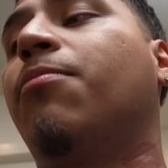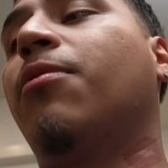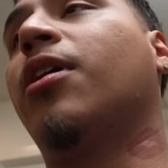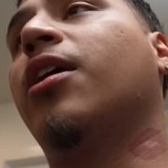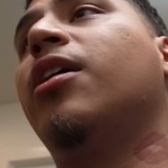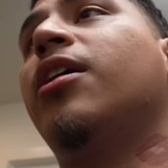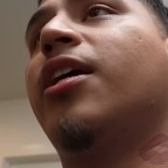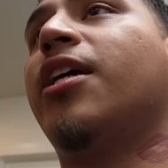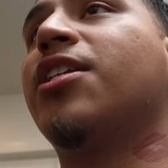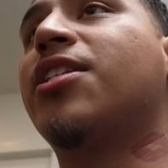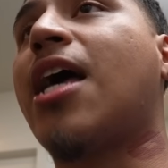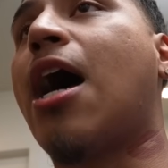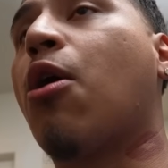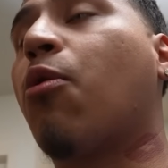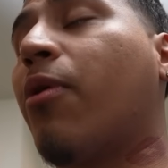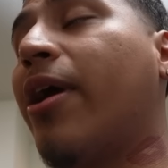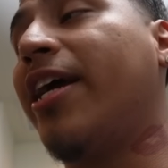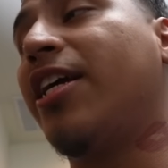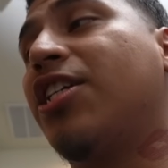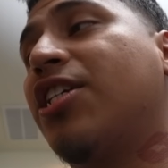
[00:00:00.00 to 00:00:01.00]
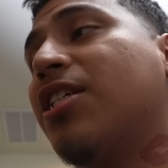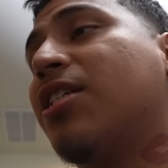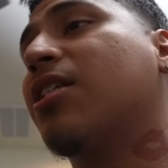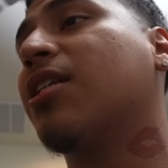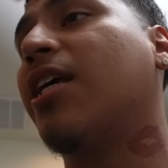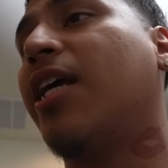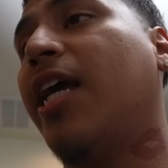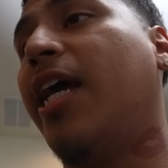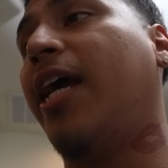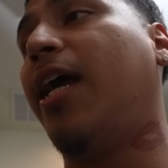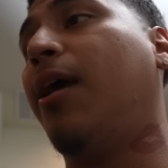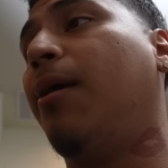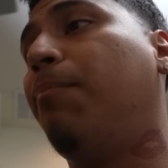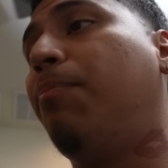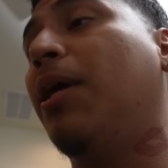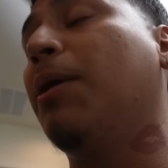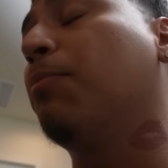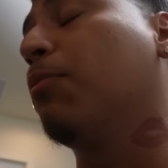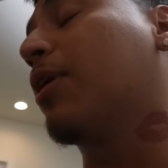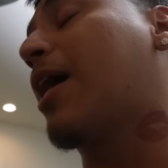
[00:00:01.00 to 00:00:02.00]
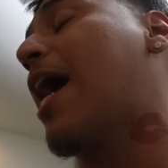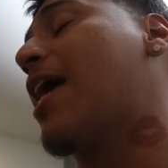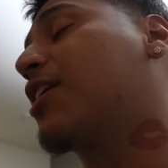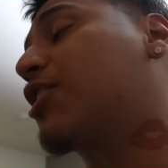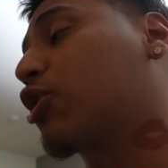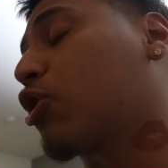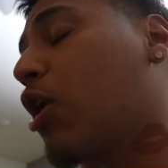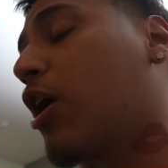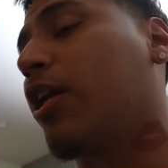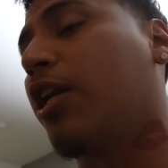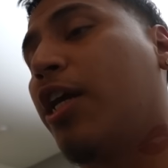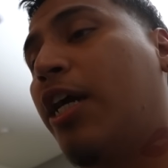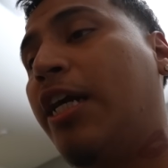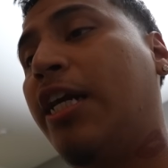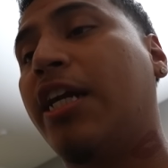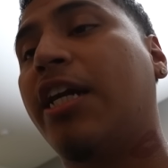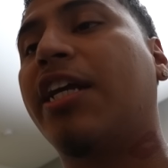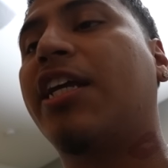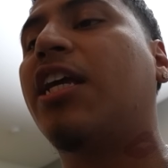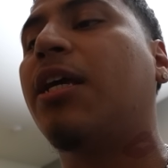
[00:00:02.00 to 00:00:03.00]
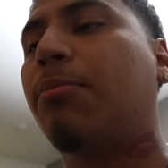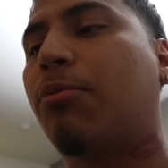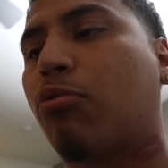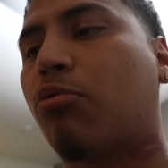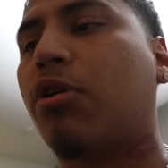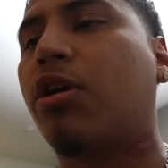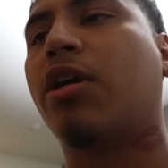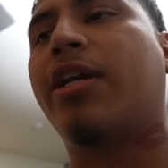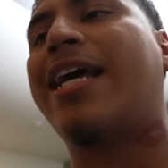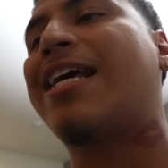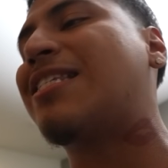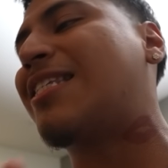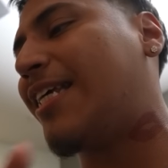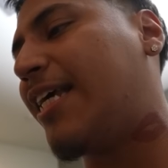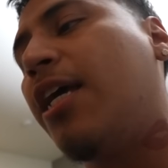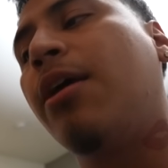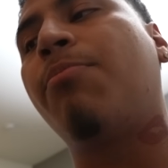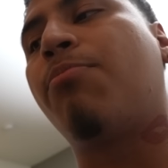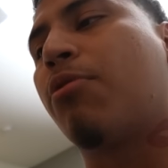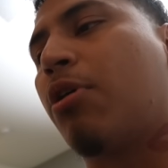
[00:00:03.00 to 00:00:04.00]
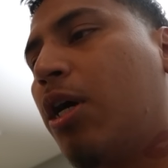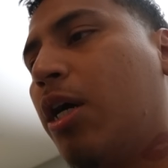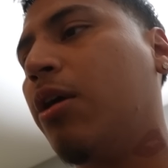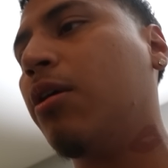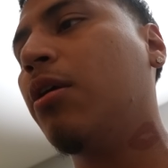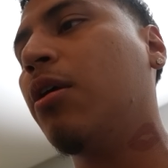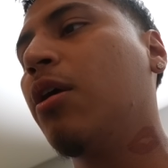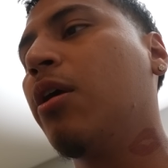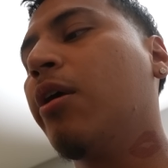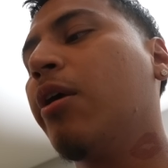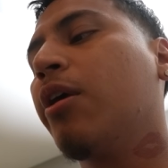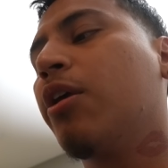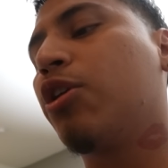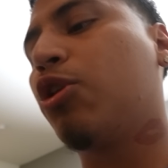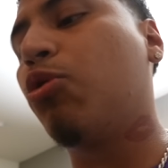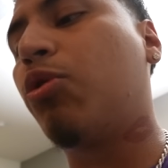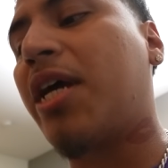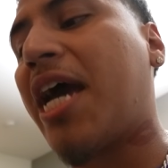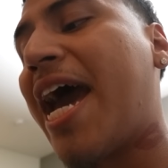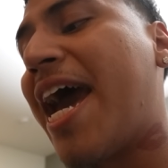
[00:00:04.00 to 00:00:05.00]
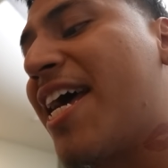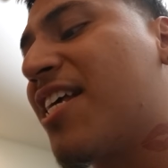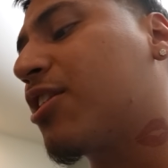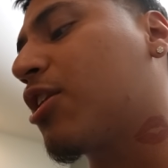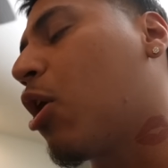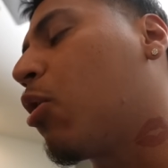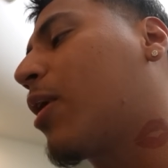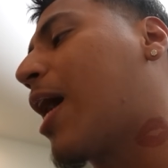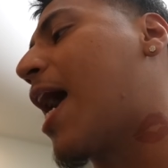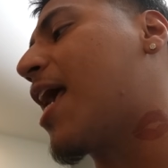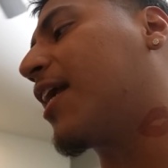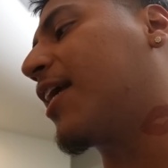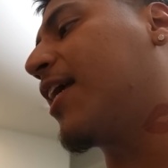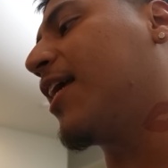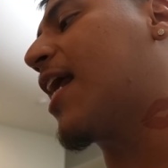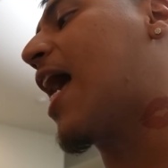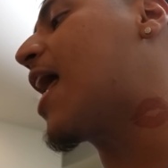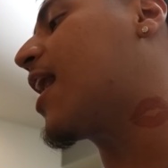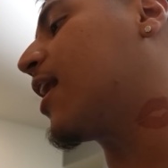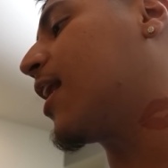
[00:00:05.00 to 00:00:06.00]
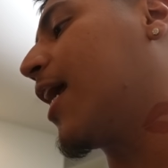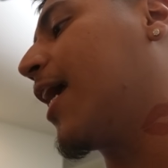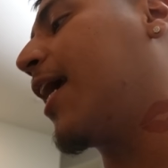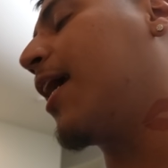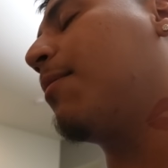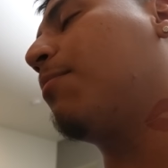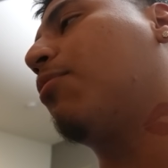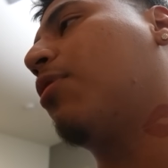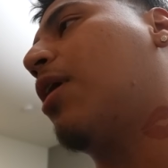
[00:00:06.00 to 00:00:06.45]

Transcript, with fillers: bro. It's outrageous. And people gotta start learning to keep it real. That's it, bro. You guys don't gotta get out of line,